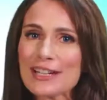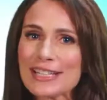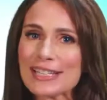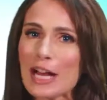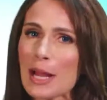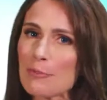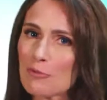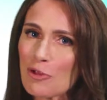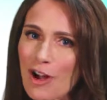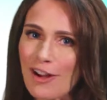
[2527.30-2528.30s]
reason
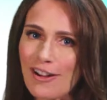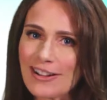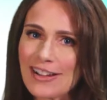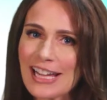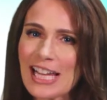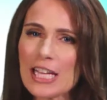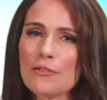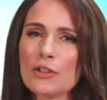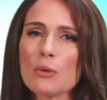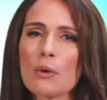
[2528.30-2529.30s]
I'm wrong, and
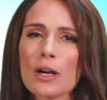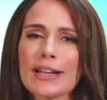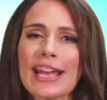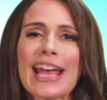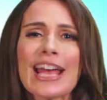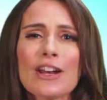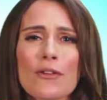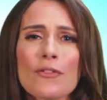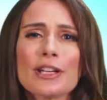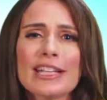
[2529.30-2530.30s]
if you aren't head
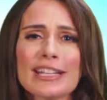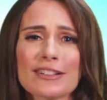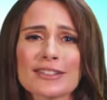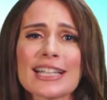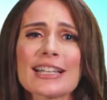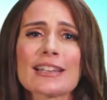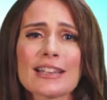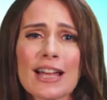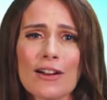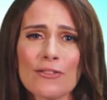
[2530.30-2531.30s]
over heels in
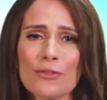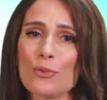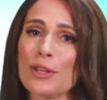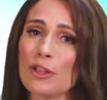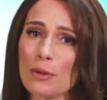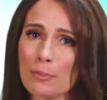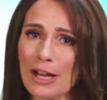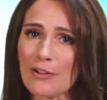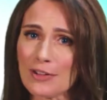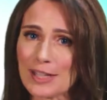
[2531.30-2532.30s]
love with your
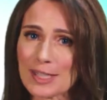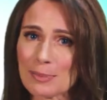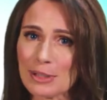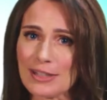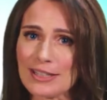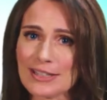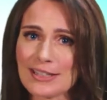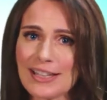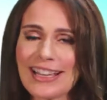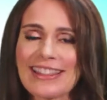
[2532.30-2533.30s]
Biofit experience,
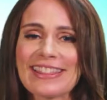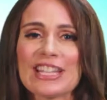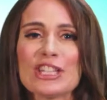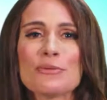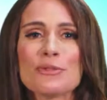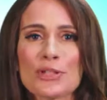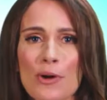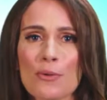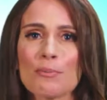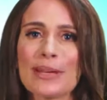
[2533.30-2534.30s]
then you
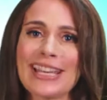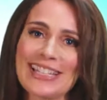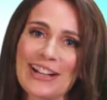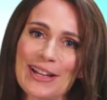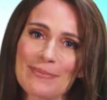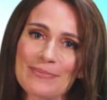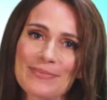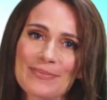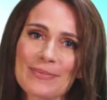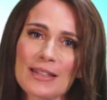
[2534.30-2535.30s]
don't pay a dime.
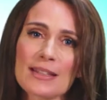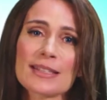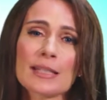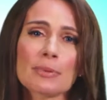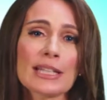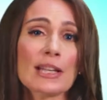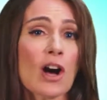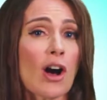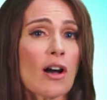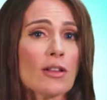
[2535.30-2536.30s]
Simply
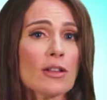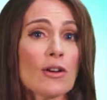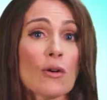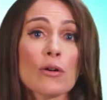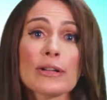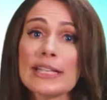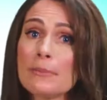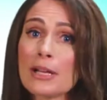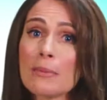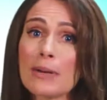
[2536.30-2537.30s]
call or
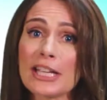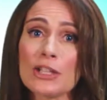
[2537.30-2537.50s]
email my